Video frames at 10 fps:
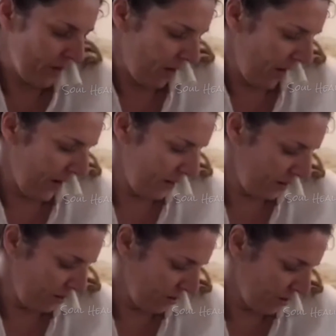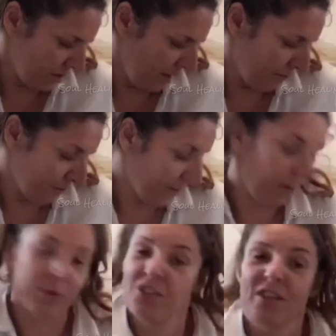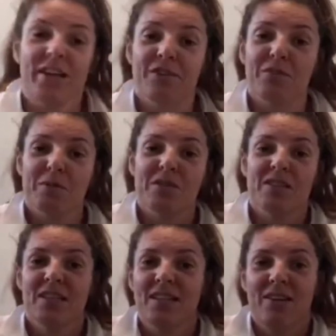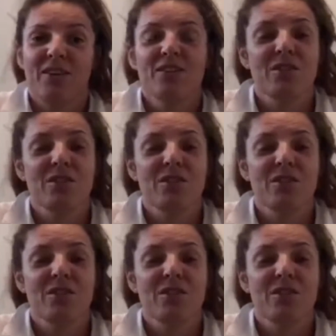I forget which side you're supposed to lay down on.